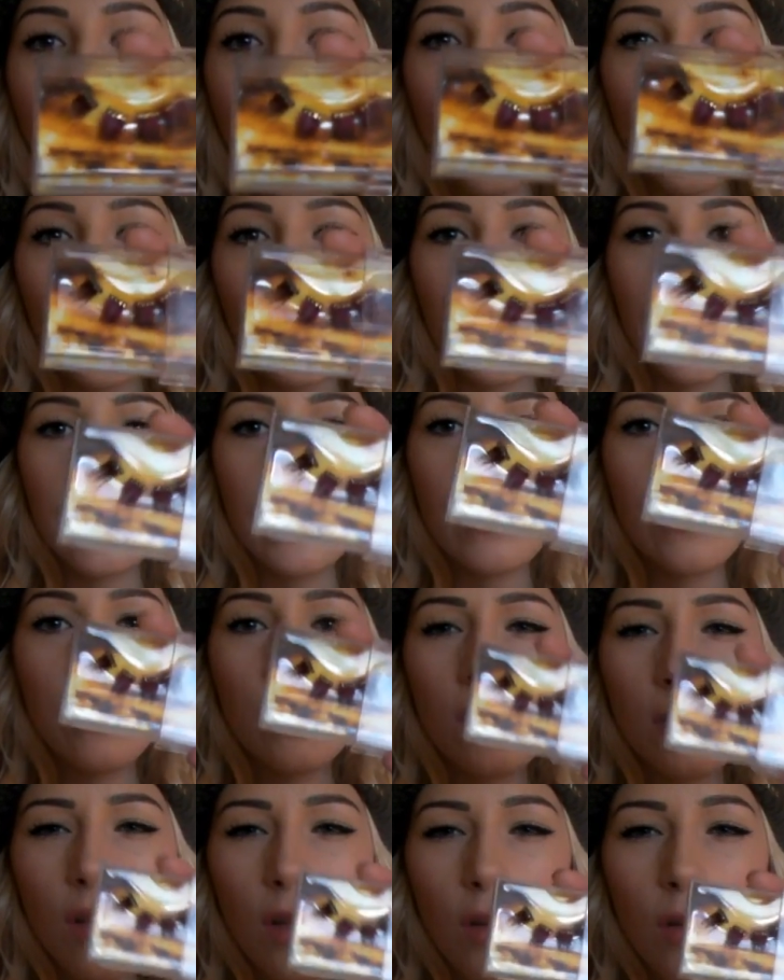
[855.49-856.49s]
but they're
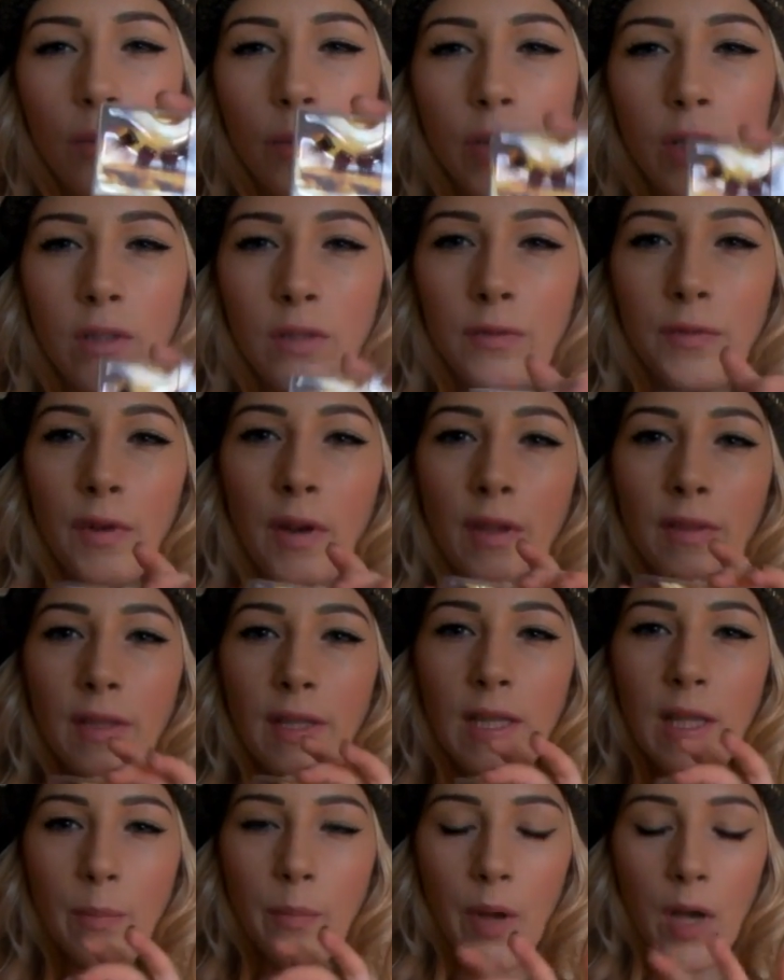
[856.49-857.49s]
just so beautiful. I
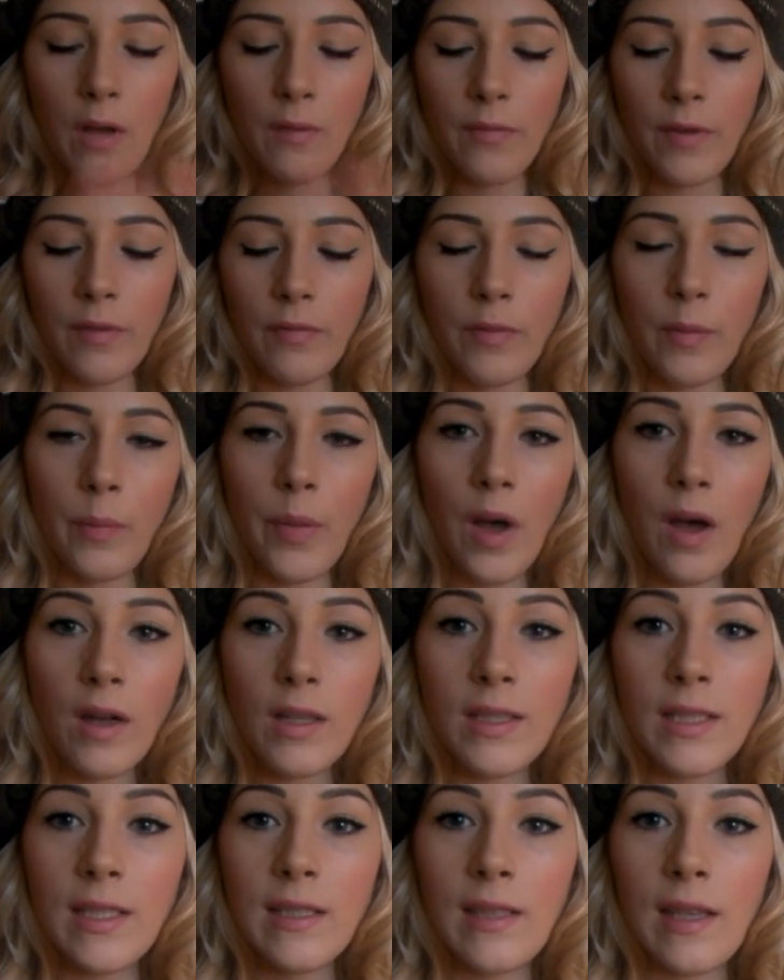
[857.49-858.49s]
think they're perfect for
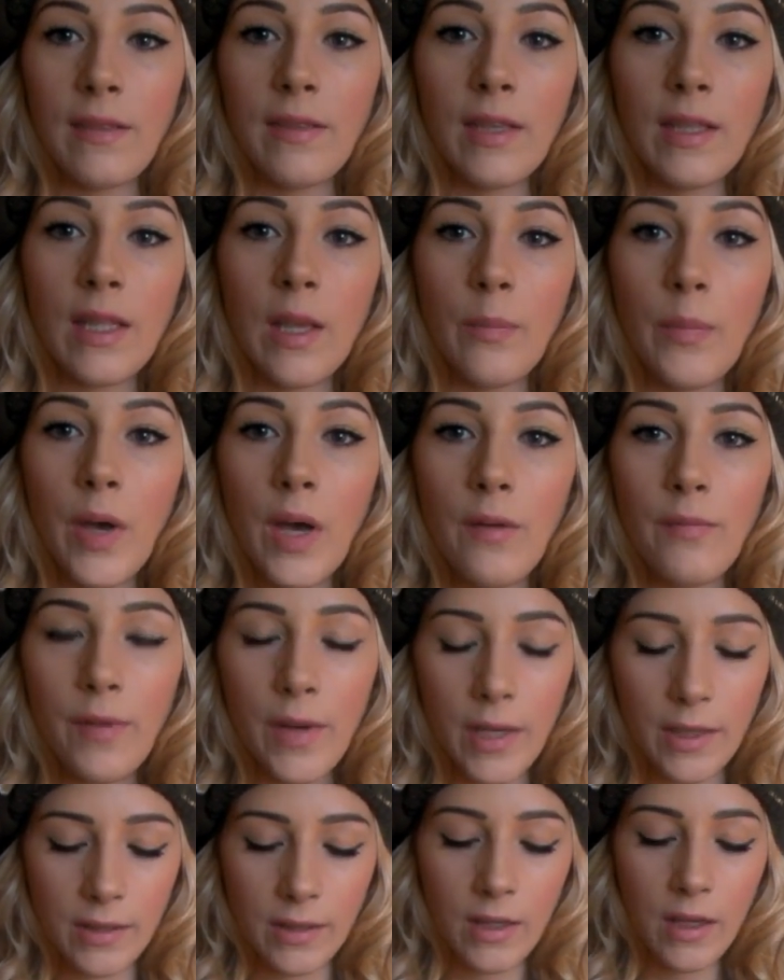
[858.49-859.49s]
parties. I think they're
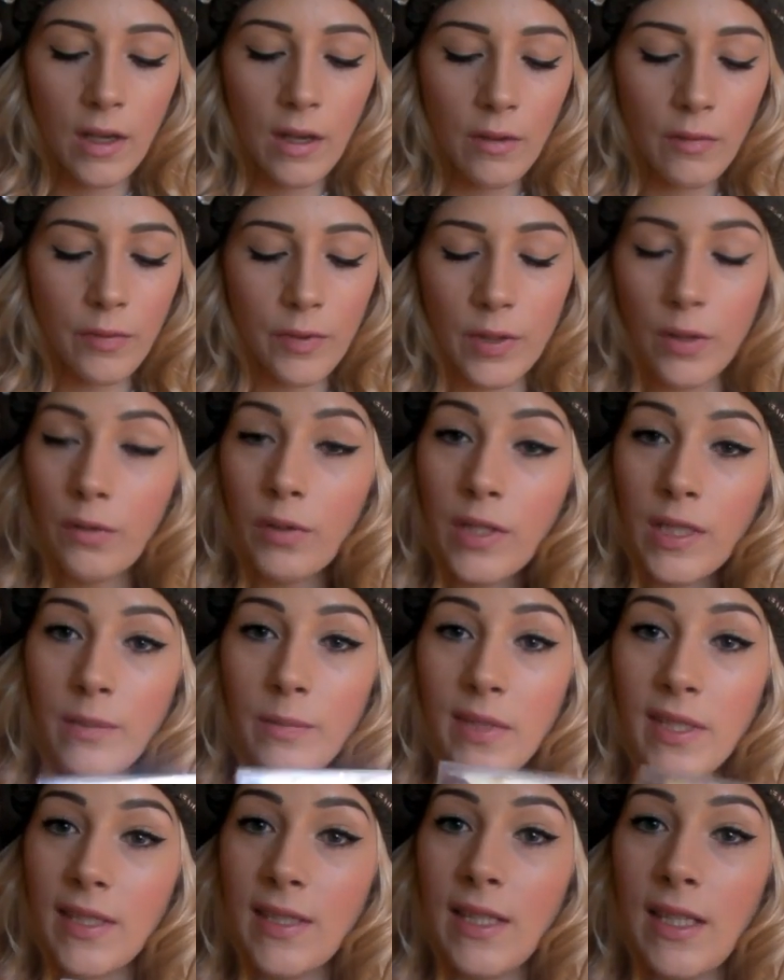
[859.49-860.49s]
perfect for the
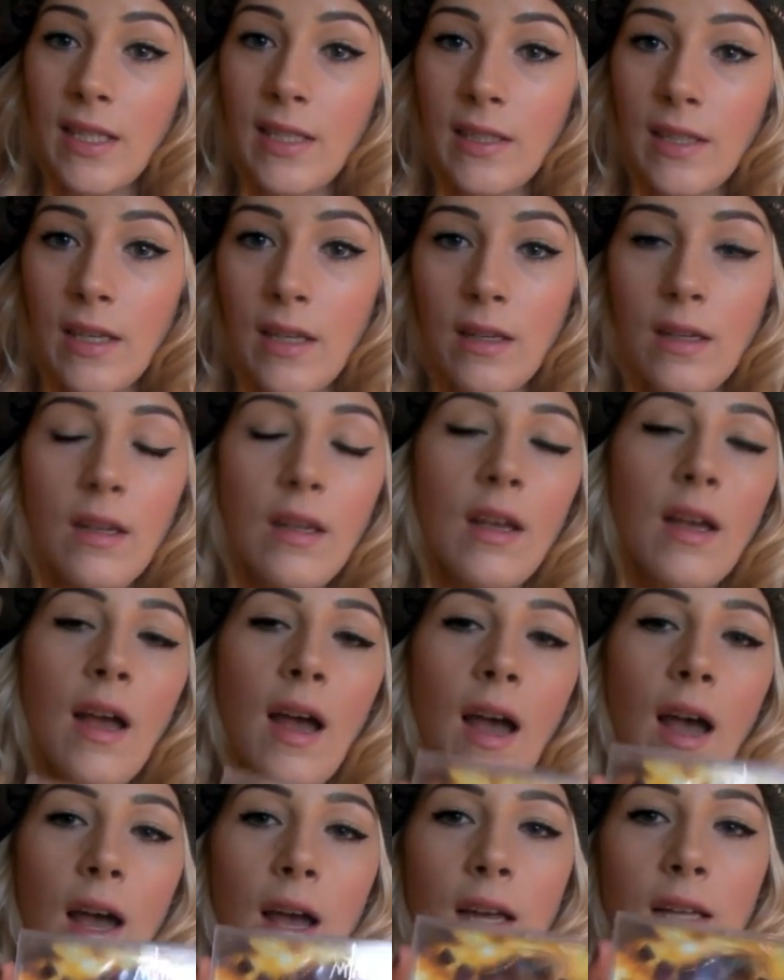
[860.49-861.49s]
Christmas season,
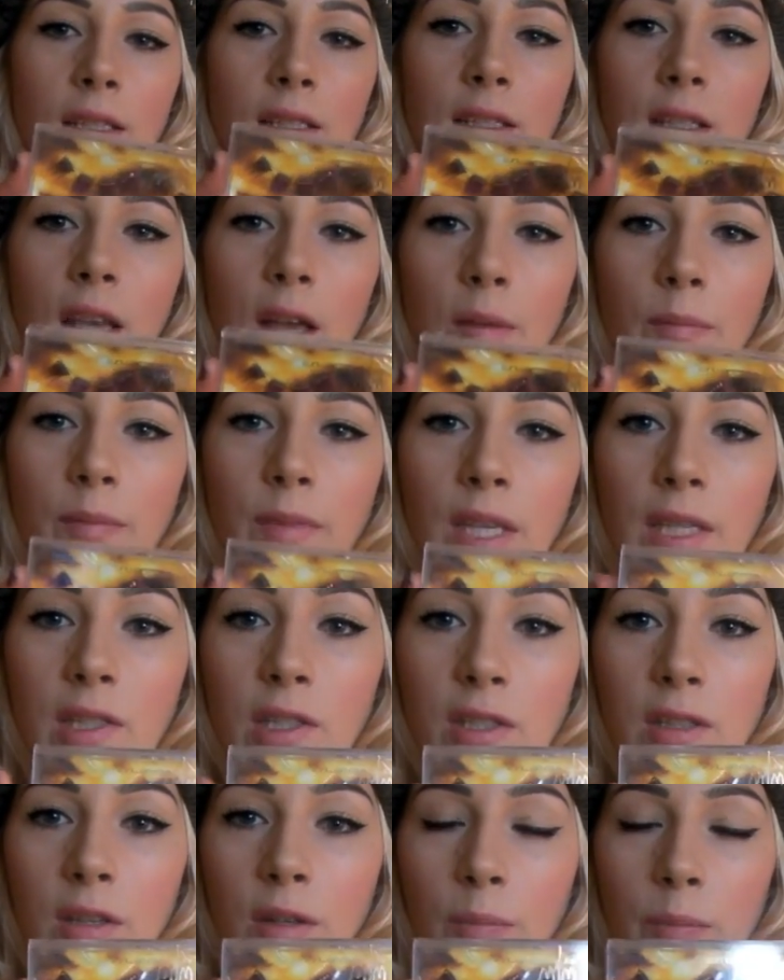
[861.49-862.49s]
and they
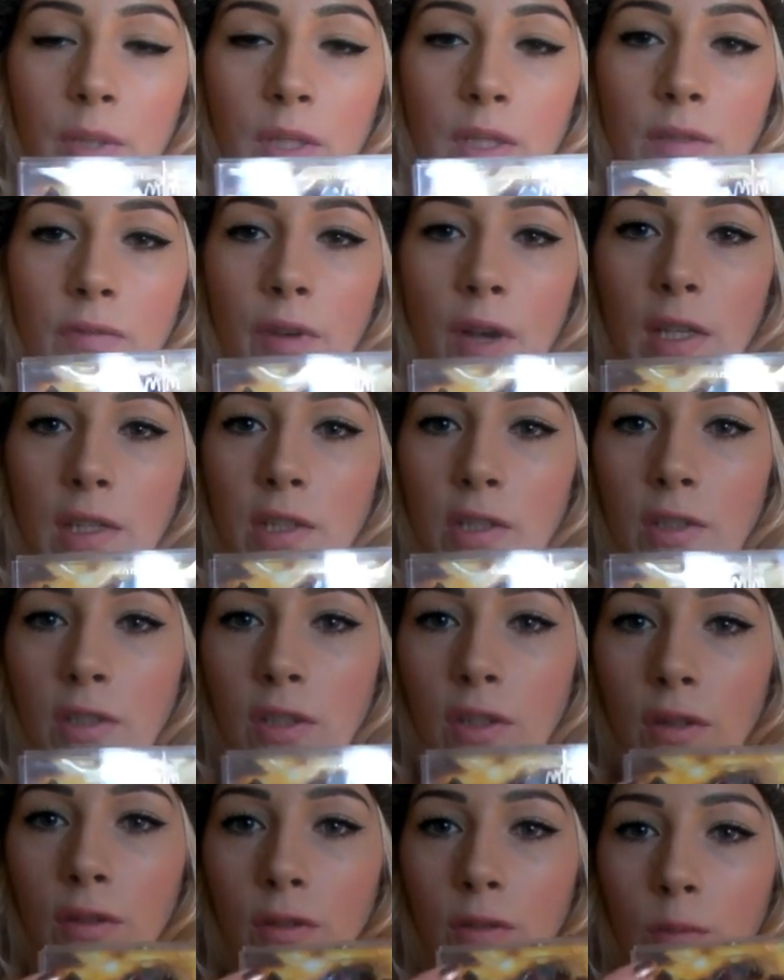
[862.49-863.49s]
just look beautiful. I just
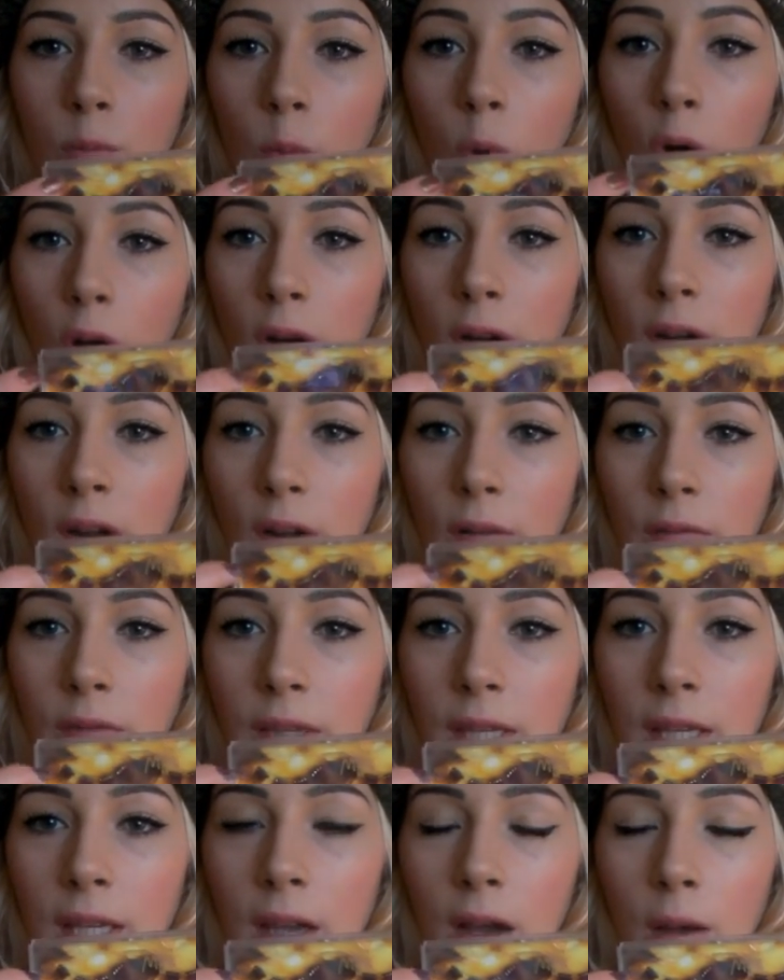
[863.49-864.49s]
use one of
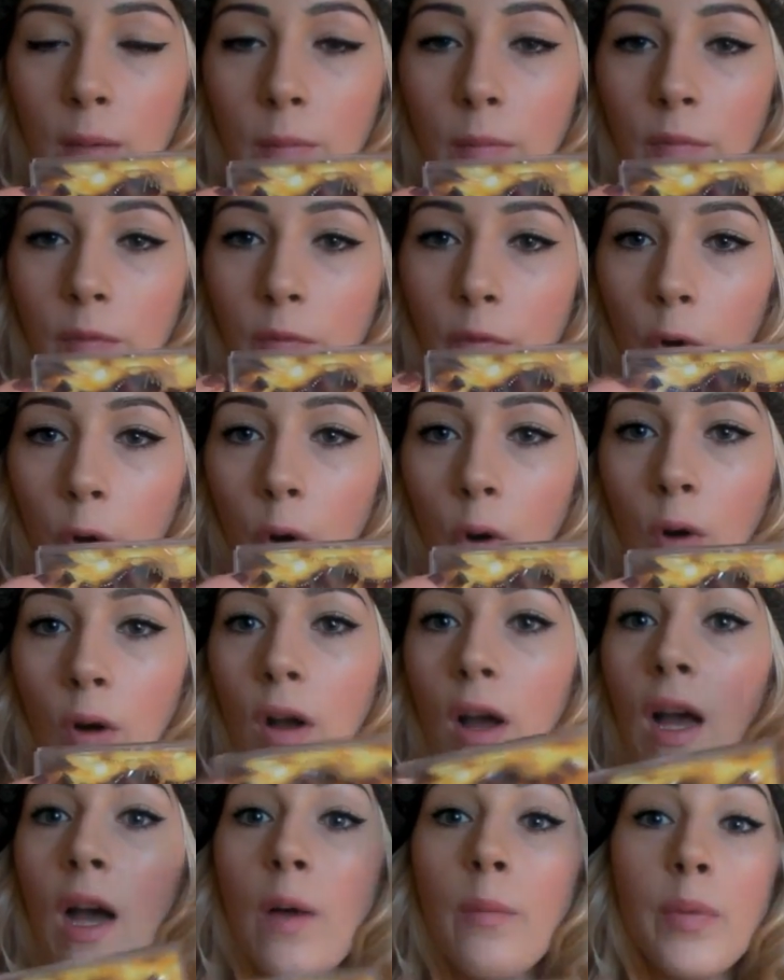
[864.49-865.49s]
the 4
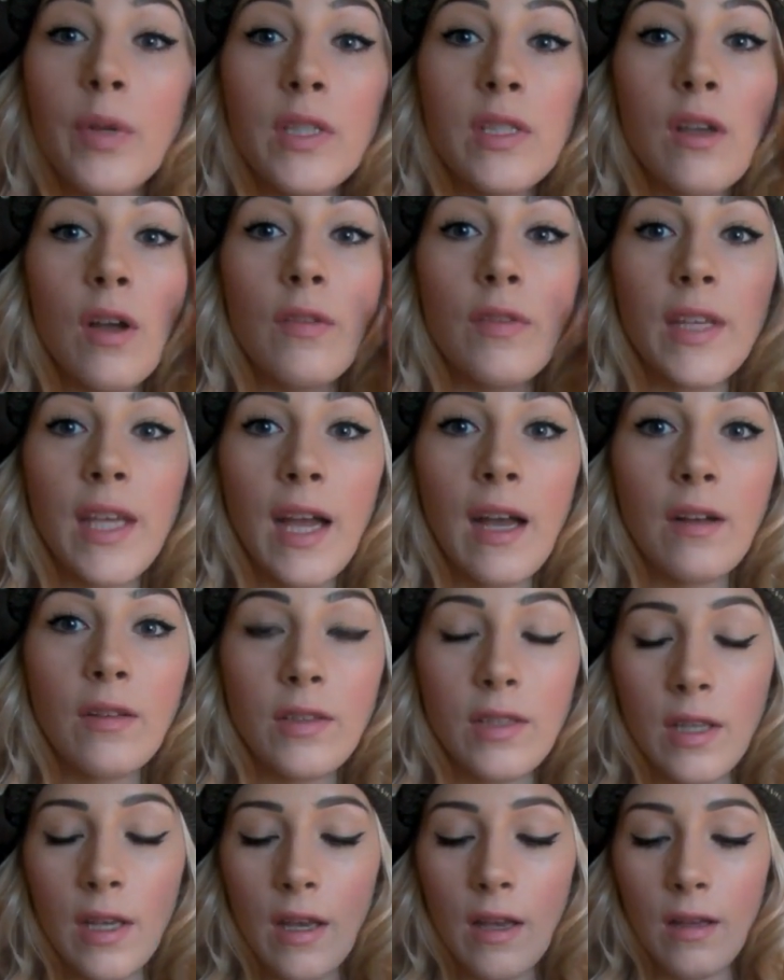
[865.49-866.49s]
and put it on the
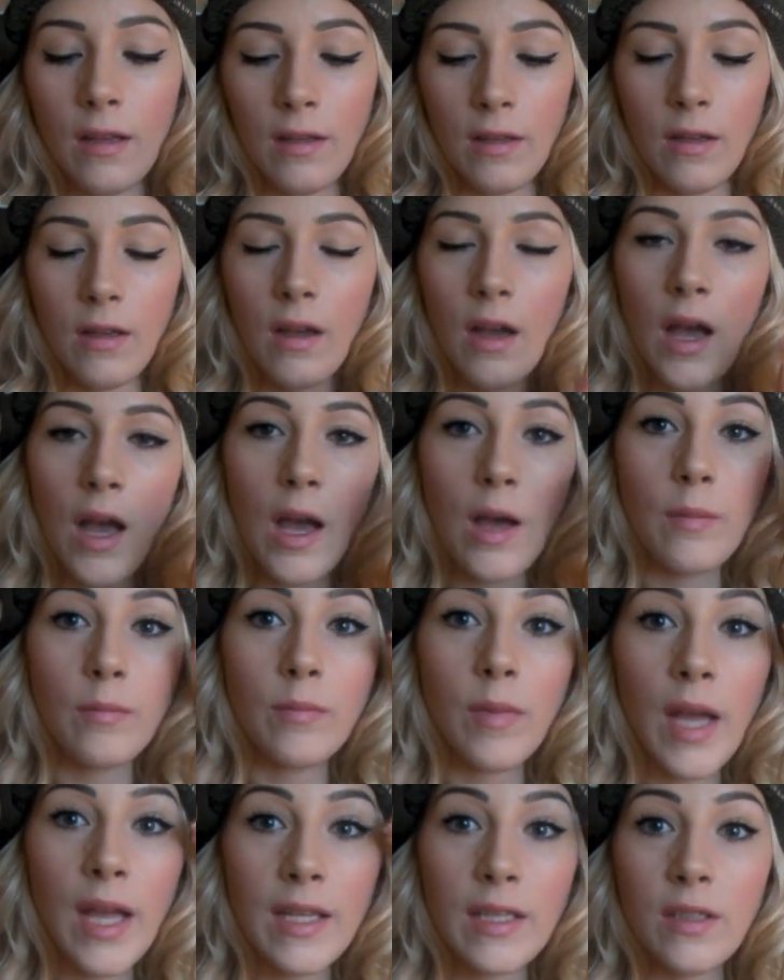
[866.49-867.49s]
outer
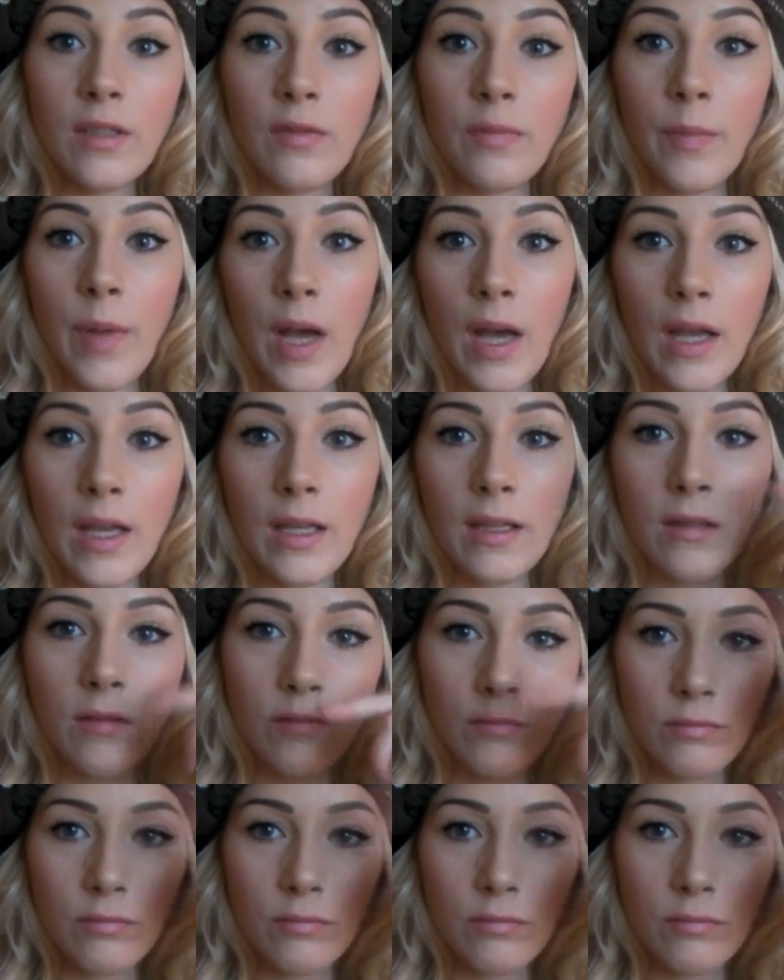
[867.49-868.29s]
end of my